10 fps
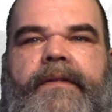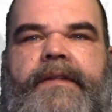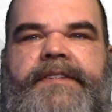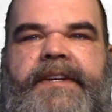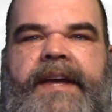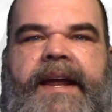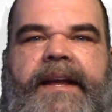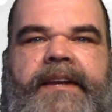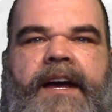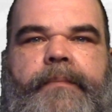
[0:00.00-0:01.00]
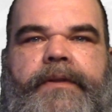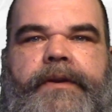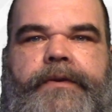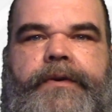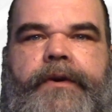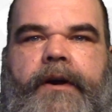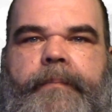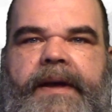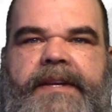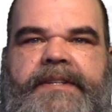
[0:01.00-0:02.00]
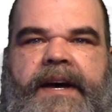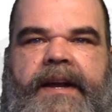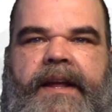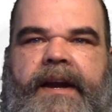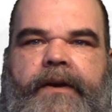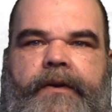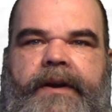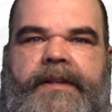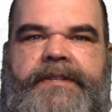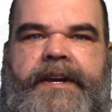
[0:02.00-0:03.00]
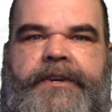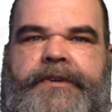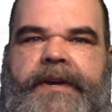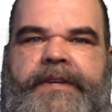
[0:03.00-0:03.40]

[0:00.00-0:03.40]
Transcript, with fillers: The Satanic Temple, a New York based online organization,